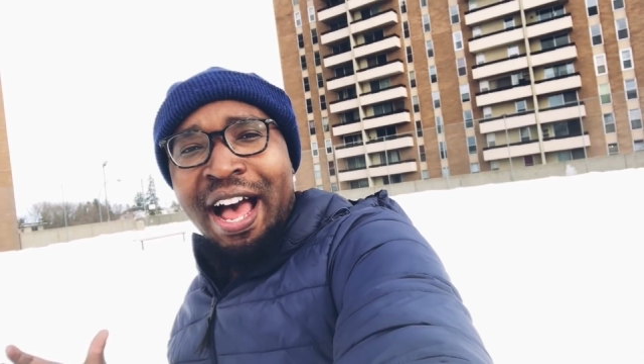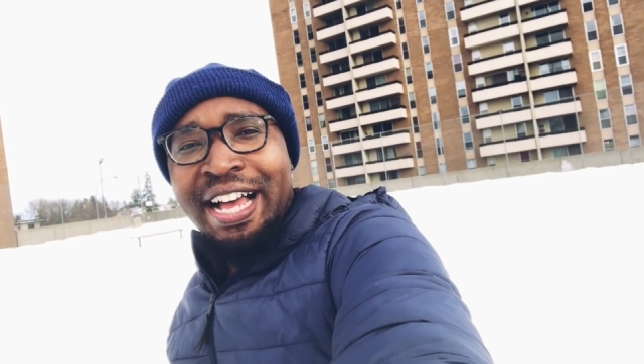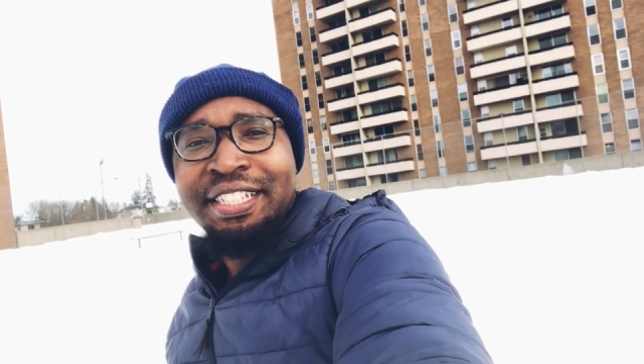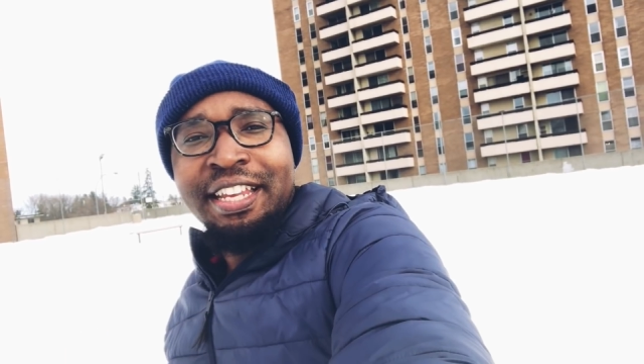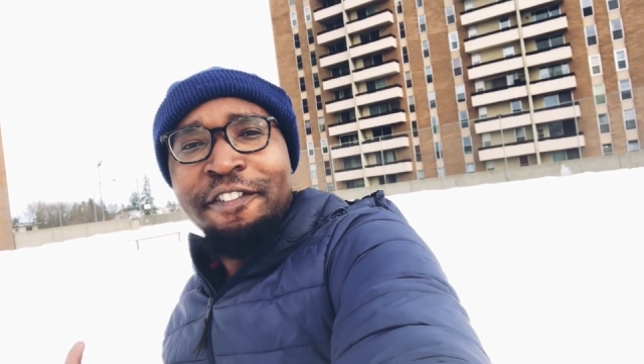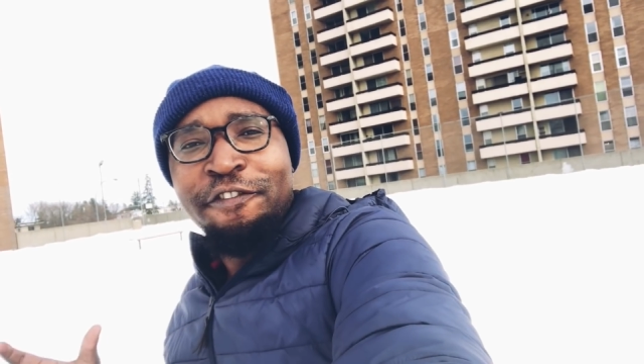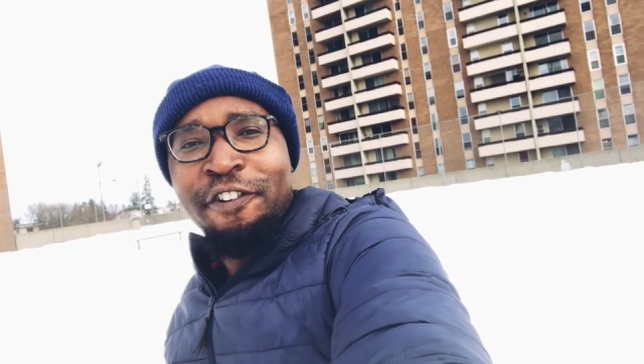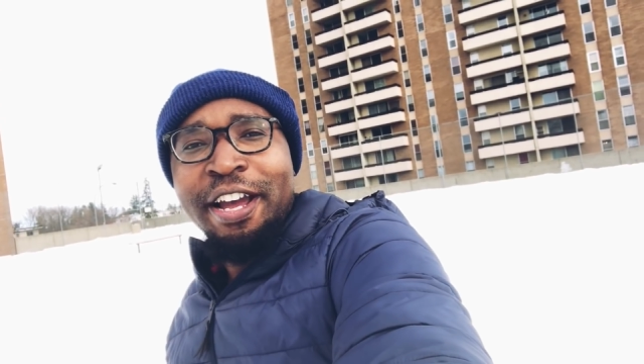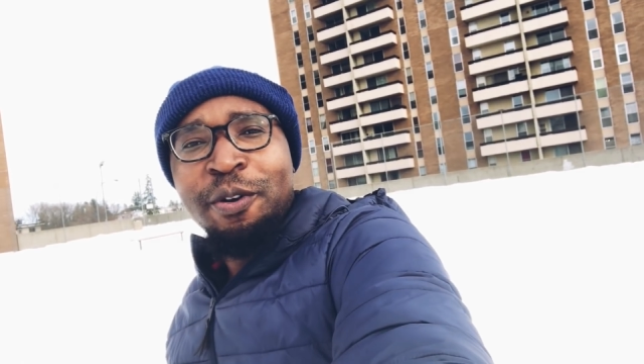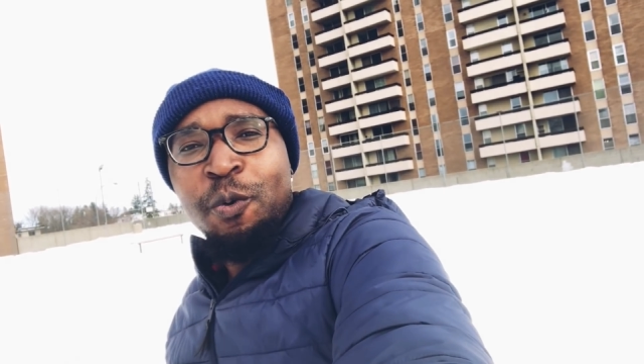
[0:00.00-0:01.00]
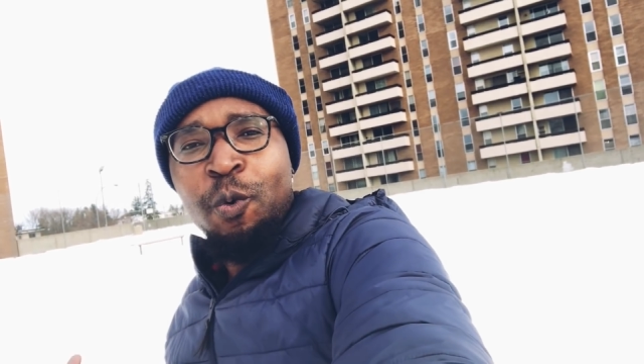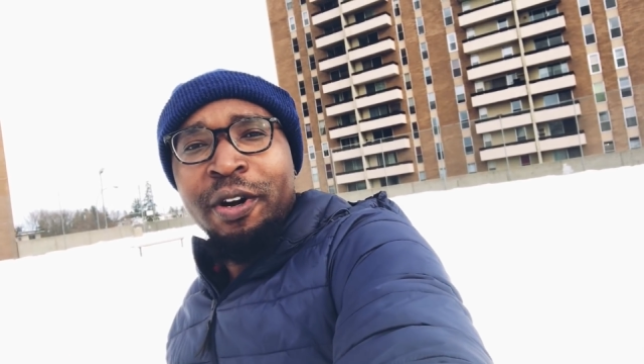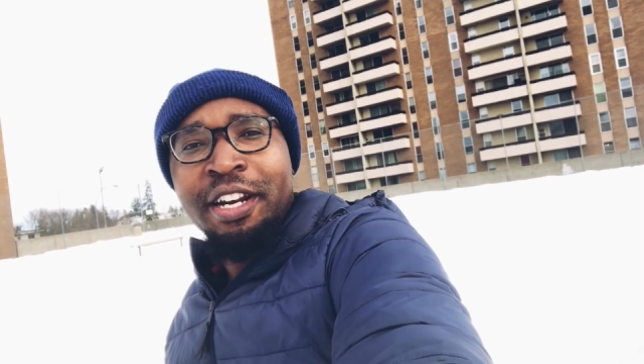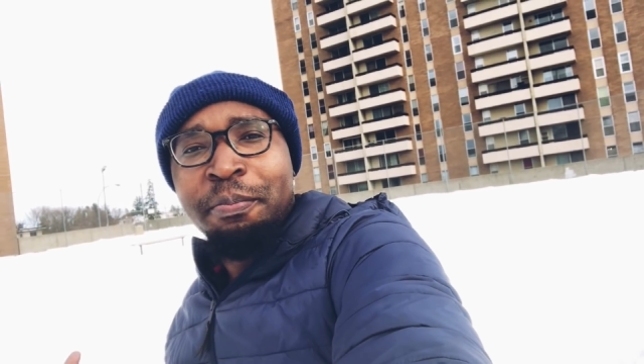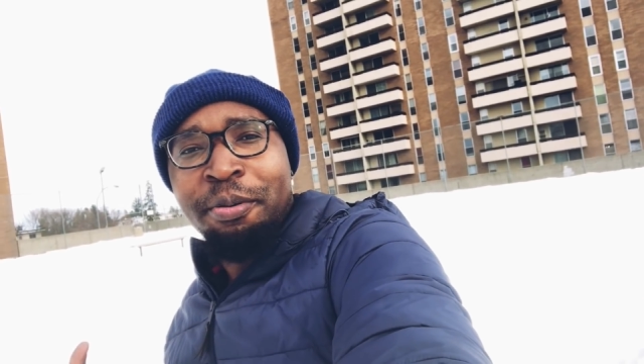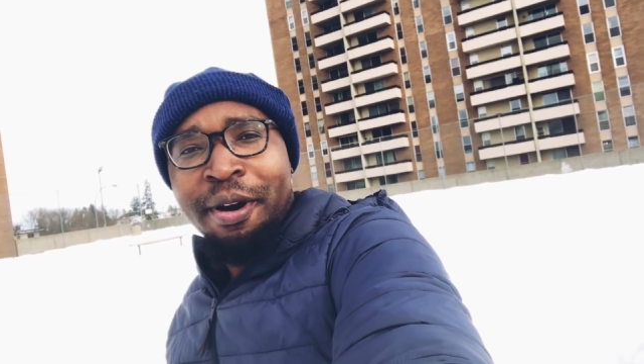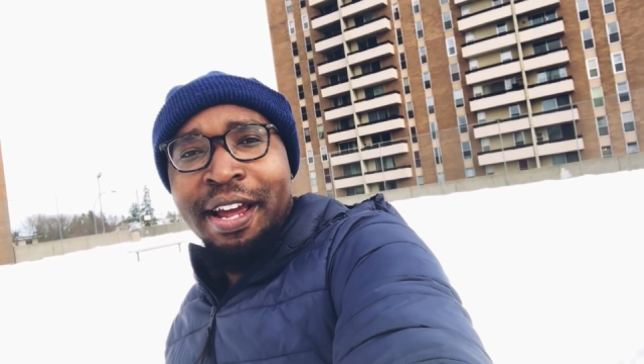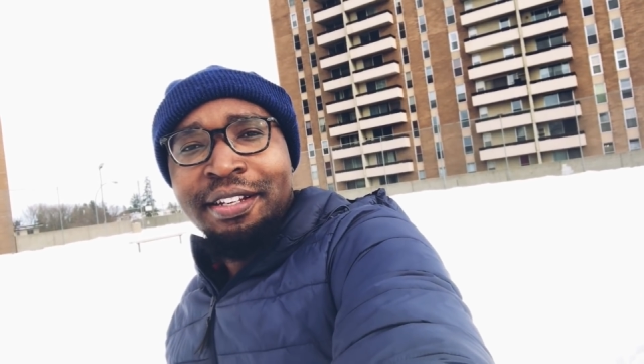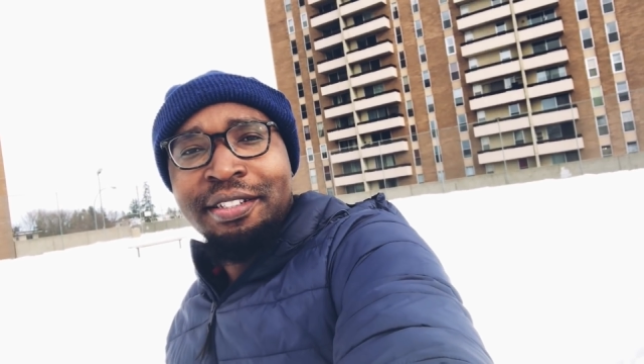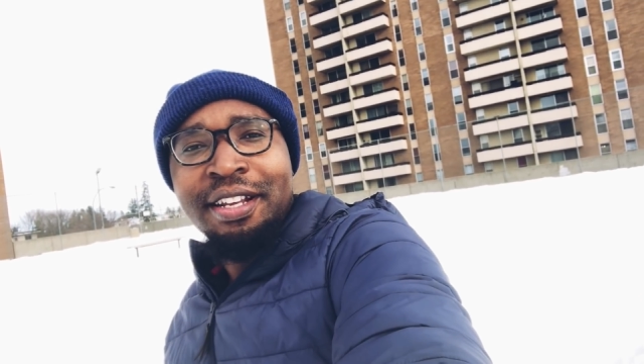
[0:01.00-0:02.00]
ask a final quoted
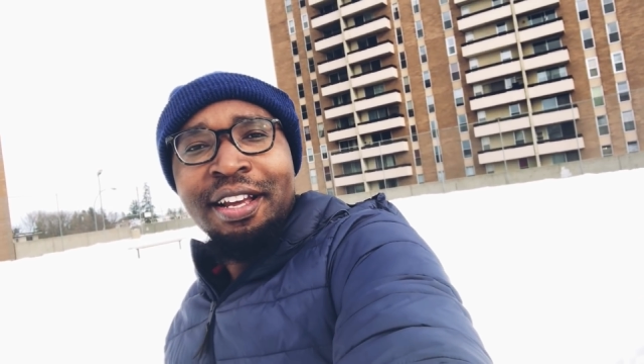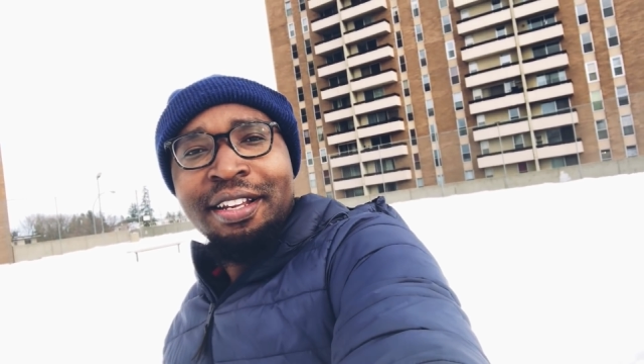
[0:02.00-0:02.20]
price